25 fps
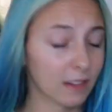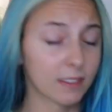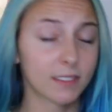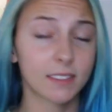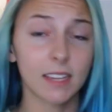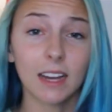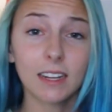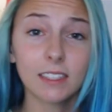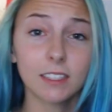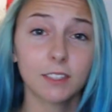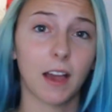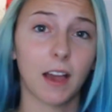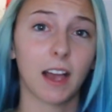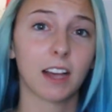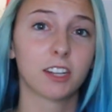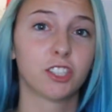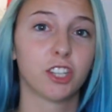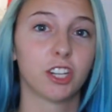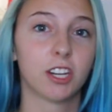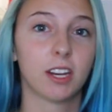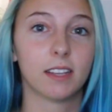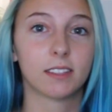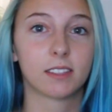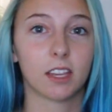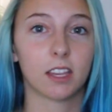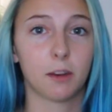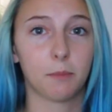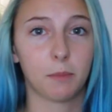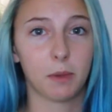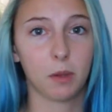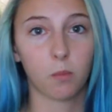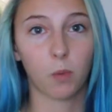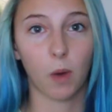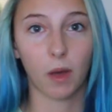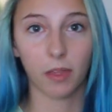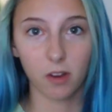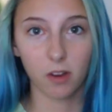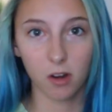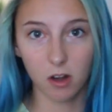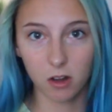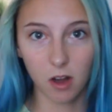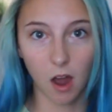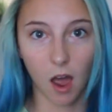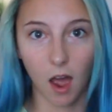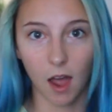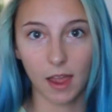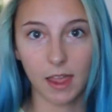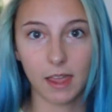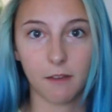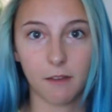Satisfaction is gonna be whether or
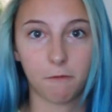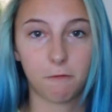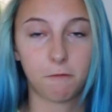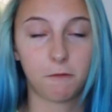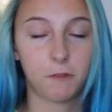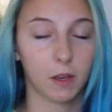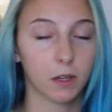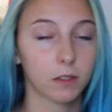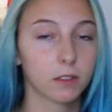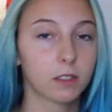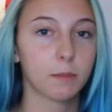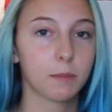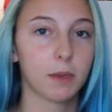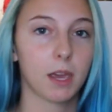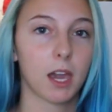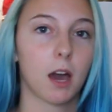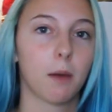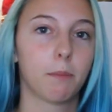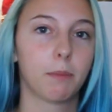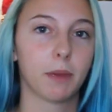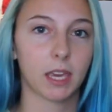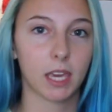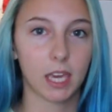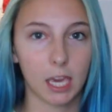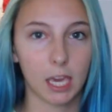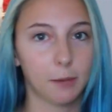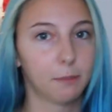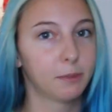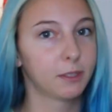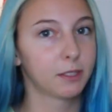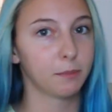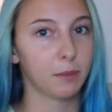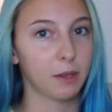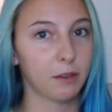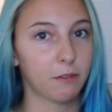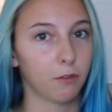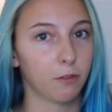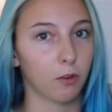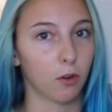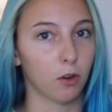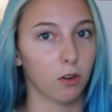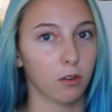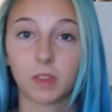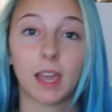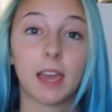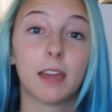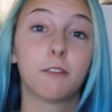not it fills me up and keeps me full.